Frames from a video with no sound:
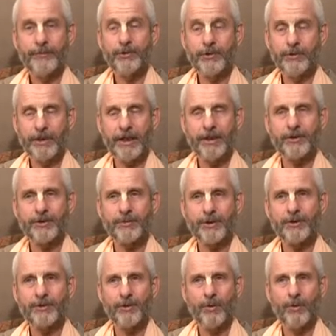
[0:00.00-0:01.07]
Judaism
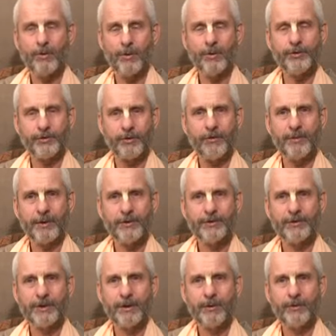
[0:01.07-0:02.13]
is also,
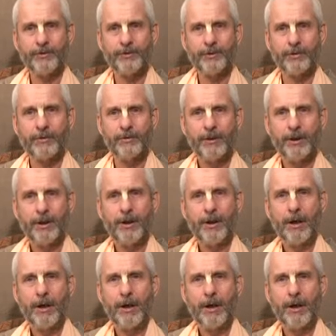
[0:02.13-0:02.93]
because they're also